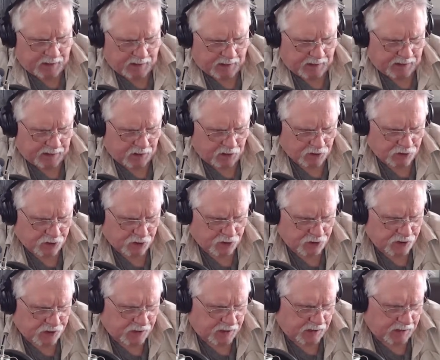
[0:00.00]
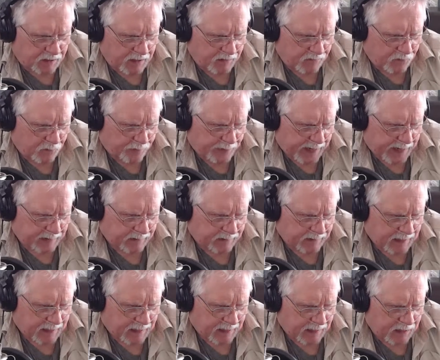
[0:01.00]
And he also said, never back
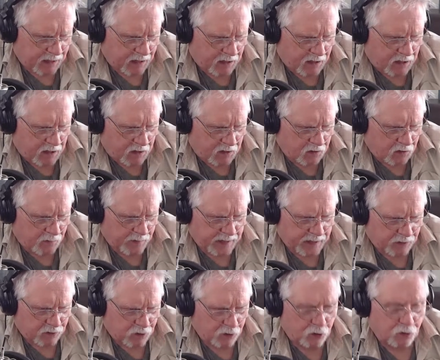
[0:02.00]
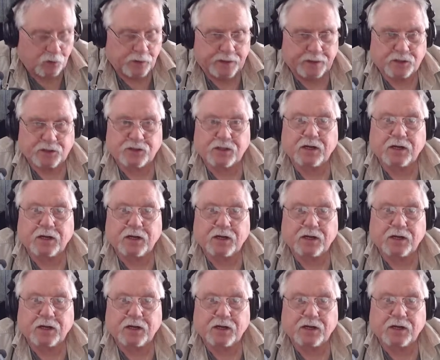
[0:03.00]
down, no matter who it is.